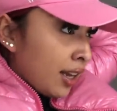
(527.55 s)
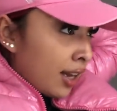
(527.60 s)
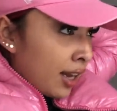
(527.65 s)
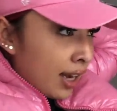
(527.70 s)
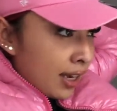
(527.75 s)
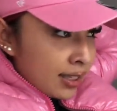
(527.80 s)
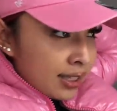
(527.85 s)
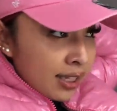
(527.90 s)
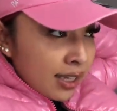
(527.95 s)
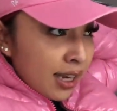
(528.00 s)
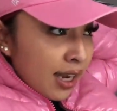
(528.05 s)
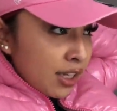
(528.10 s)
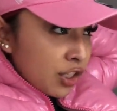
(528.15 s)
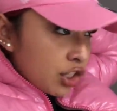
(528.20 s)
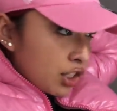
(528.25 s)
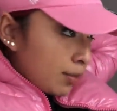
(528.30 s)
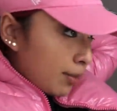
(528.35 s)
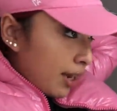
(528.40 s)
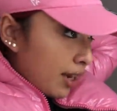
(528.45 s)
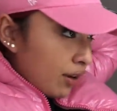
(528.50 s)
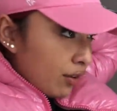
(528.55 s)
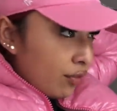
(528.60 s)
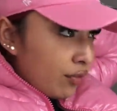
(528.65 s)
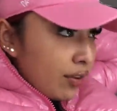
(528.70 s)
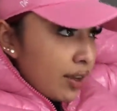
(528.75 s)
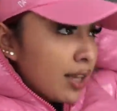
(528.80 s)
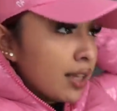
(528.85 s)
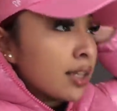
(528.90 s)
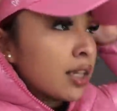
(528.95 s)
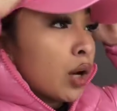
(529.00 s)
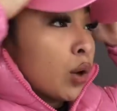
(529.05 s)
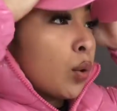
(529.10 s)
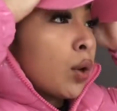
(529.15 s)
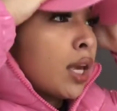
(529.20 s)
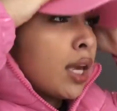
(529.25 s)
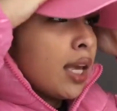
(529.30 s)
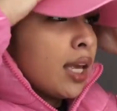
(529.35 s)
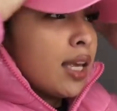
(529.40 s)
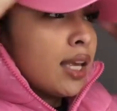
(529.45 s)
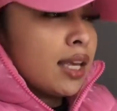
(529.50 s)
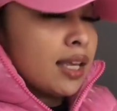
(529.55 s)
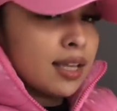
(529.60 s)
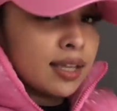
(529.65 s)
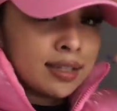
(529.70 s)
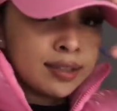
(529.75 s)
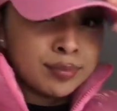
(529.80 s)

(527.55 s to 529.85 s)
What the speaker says: I think I just made a fit low-key.